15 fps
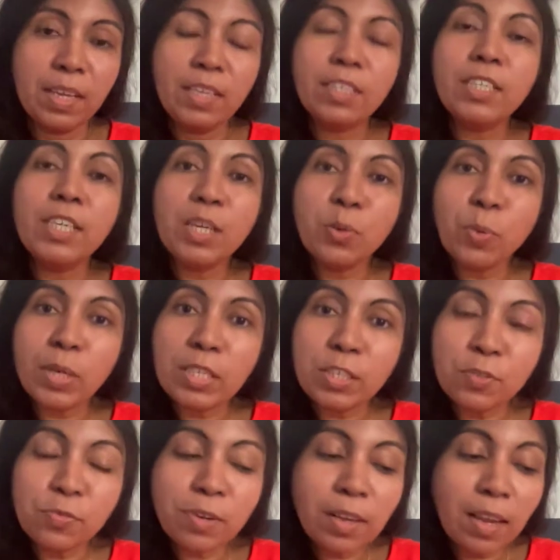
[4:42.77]
She
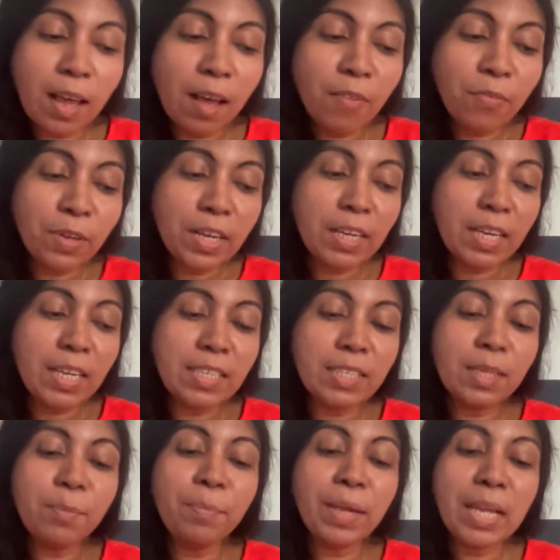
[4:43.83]
quests for love
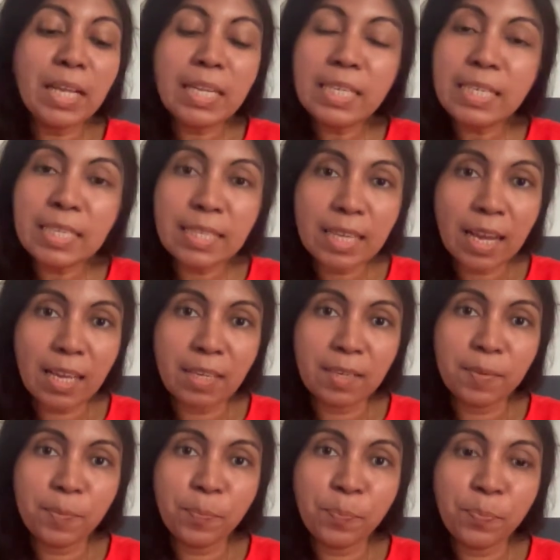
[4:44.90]
against the male desire,
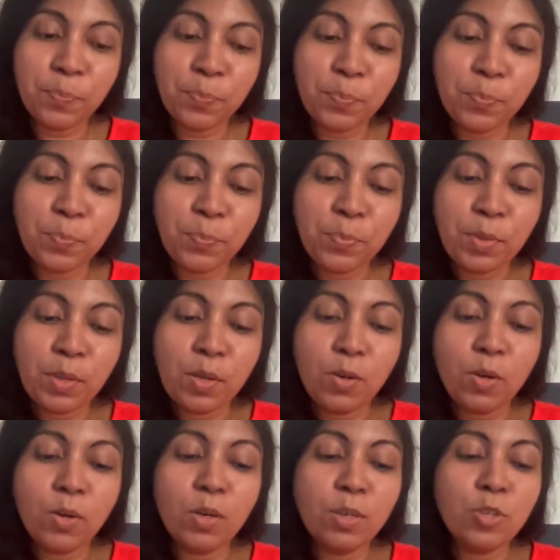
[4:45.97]

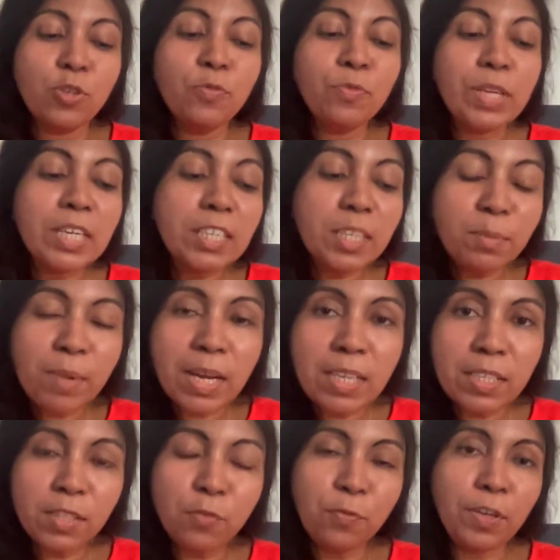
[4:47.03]
to
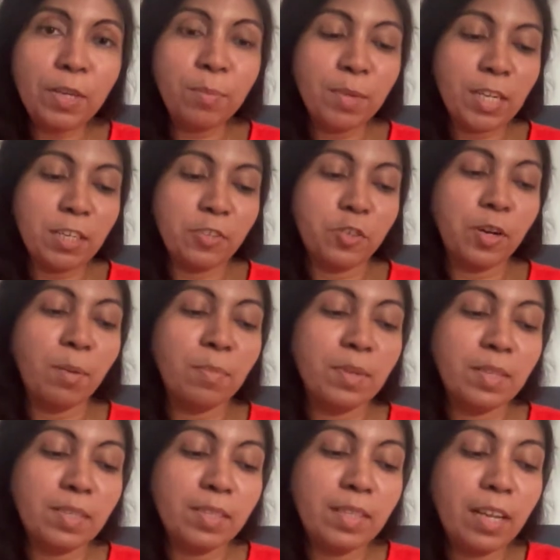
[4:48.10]
victimize the female
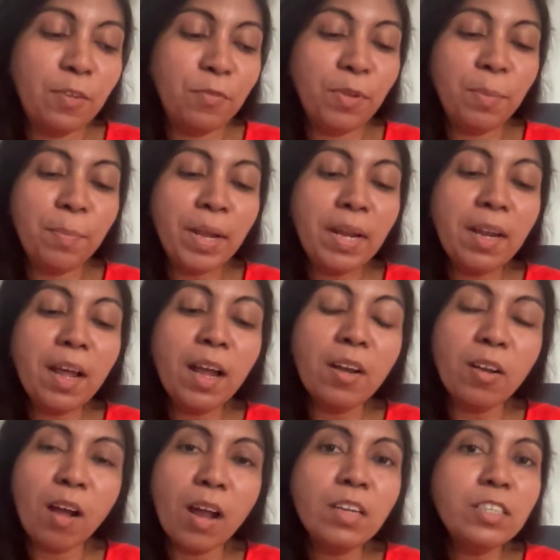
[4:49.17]
troubles. Then women are
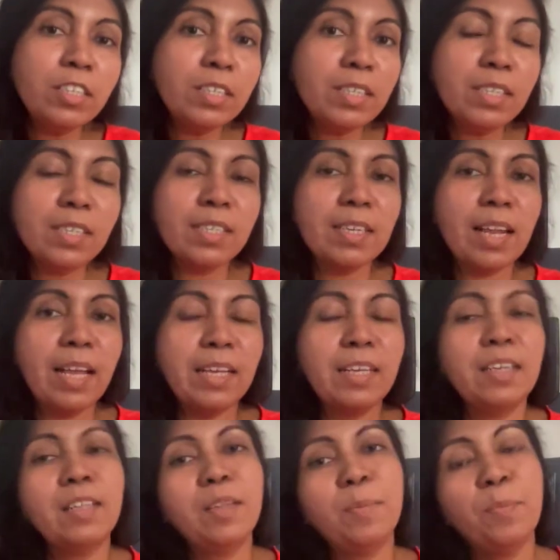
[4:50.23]
not just
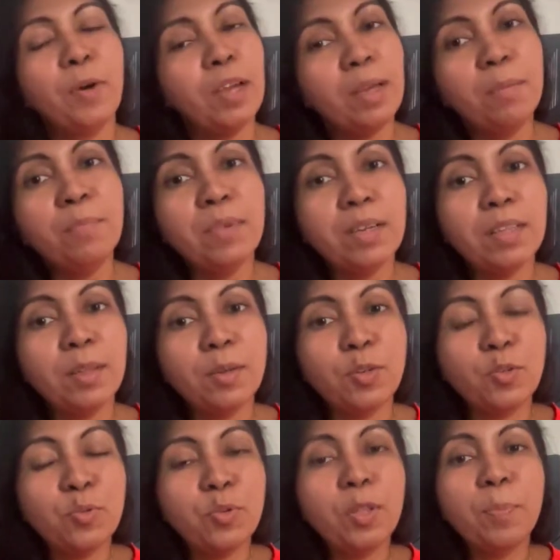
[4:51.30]
the poem,
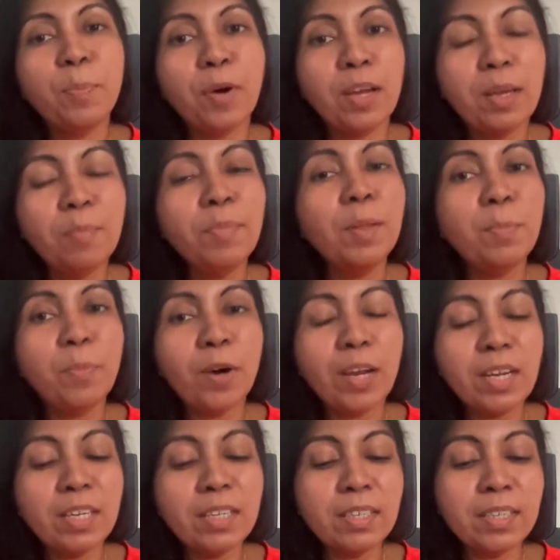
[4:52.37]
through the poem, the
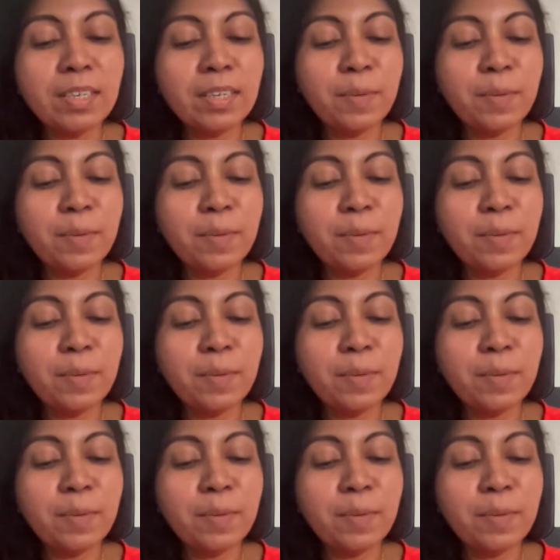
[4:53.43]
poet,